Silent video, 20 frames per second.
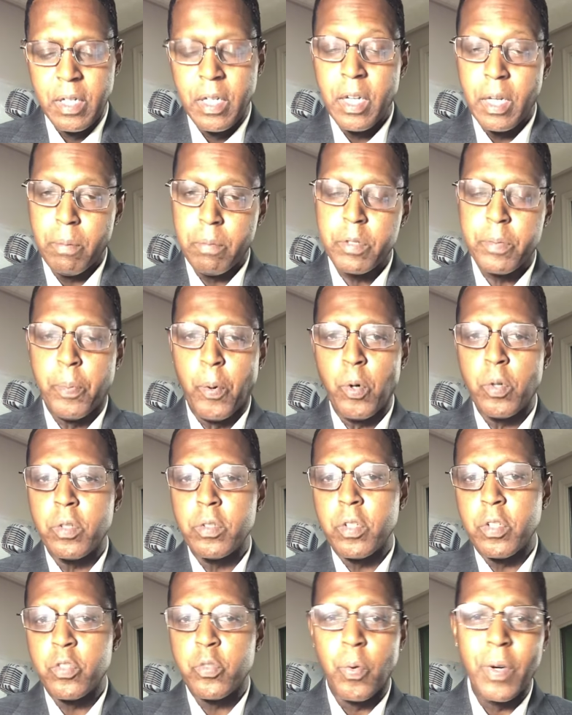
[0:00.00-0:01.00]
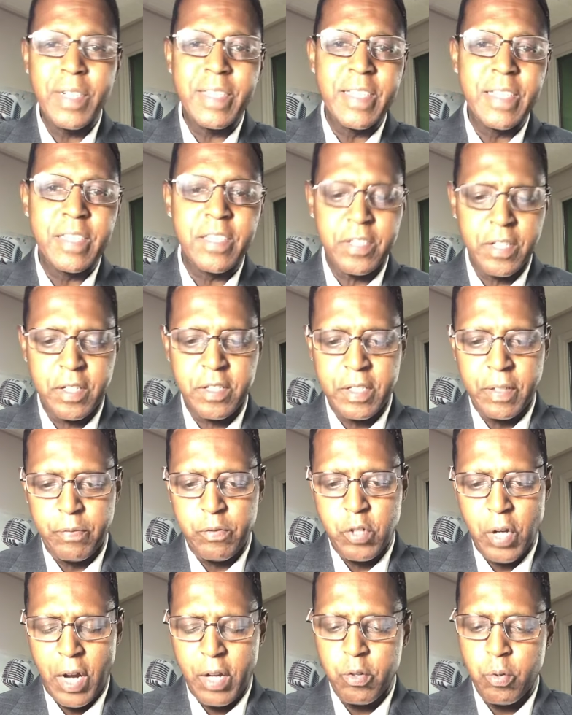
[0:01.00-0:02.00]
He was born on the 26th of
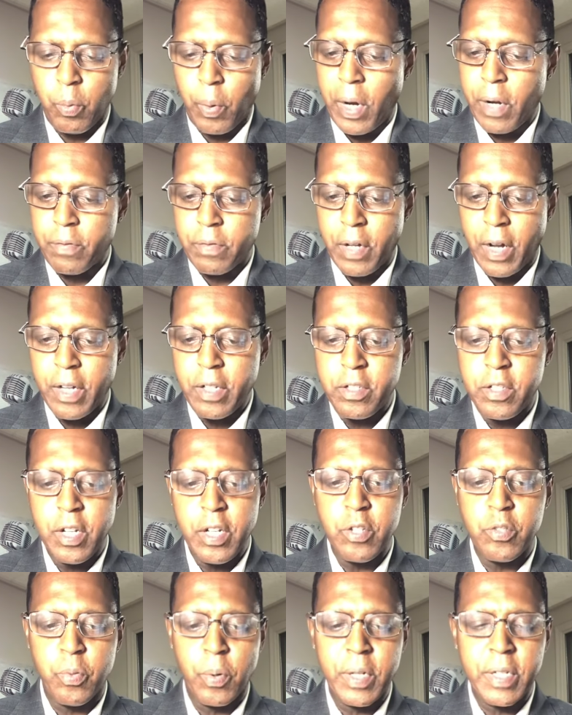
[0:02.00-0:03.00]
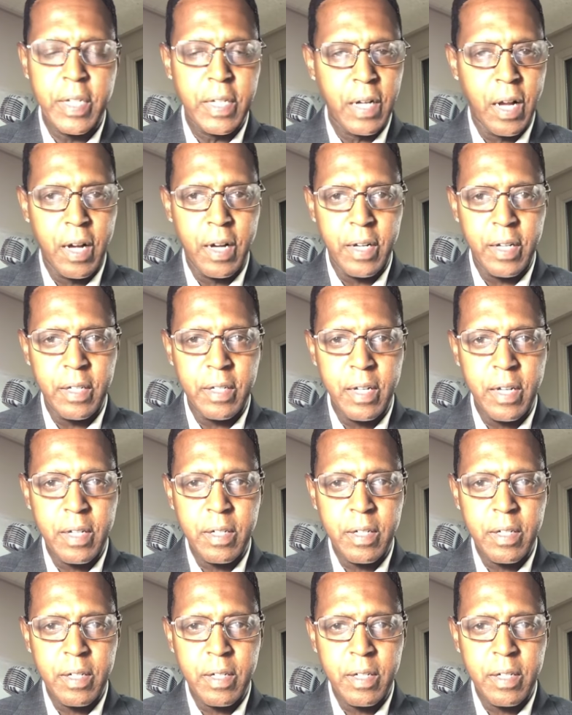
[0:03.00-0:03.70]
January of 1929.